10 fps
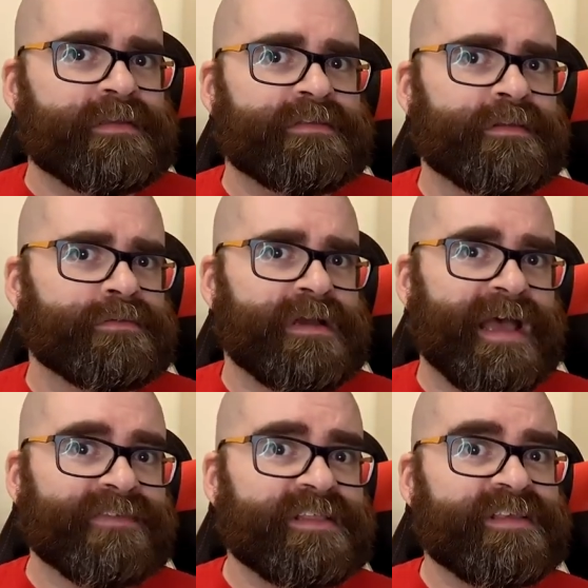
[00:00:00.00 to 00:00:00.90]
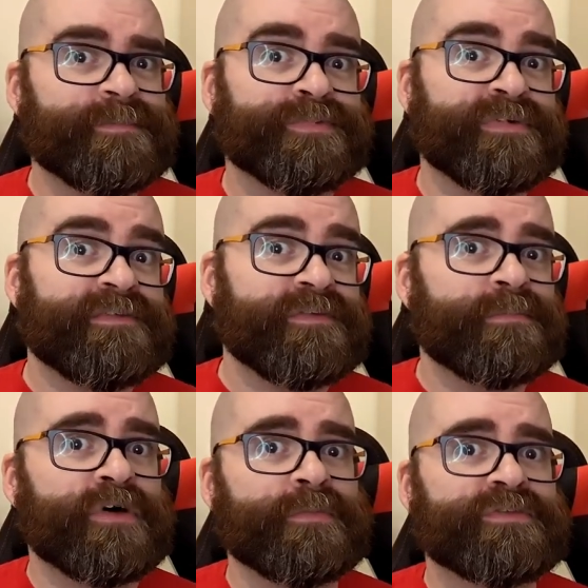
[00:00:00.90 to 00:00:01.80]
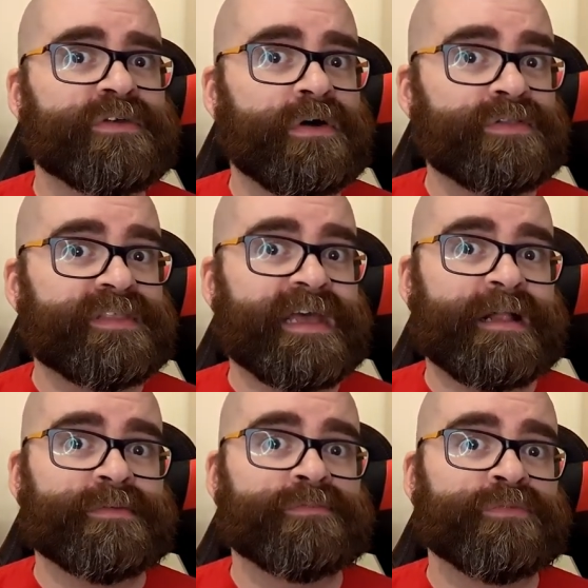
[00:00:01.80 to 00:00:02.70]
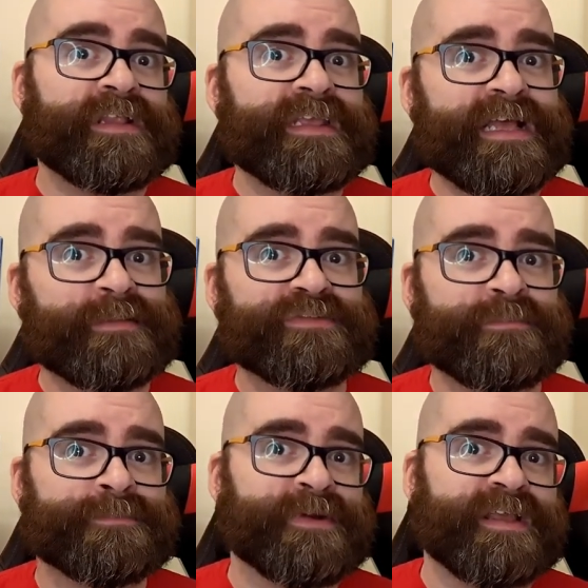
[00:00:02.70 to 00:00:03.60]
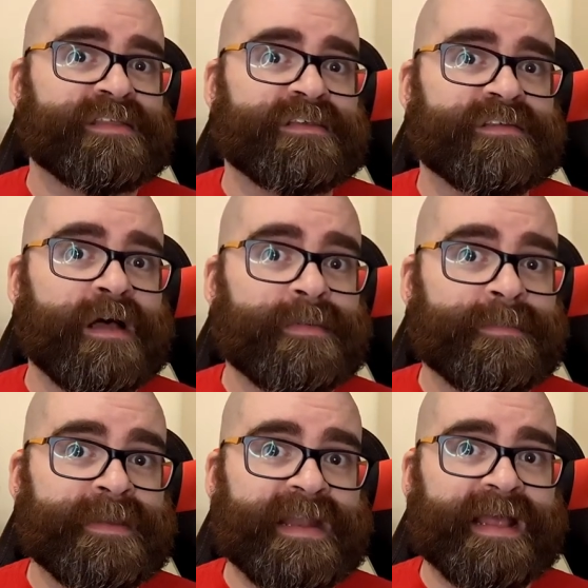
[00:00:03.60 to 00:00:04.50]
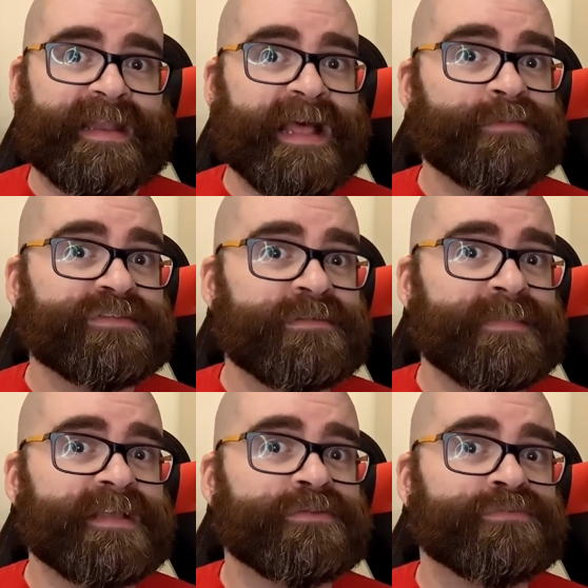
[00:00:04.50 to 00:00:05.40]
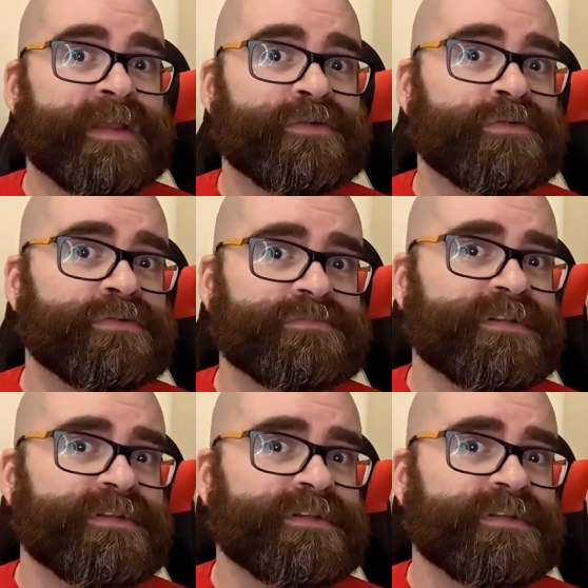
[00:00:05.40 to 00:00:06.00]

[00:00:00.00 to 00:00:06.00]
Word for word: So having these briefer moments on the album really helps to break things up a bit and helps to make the record,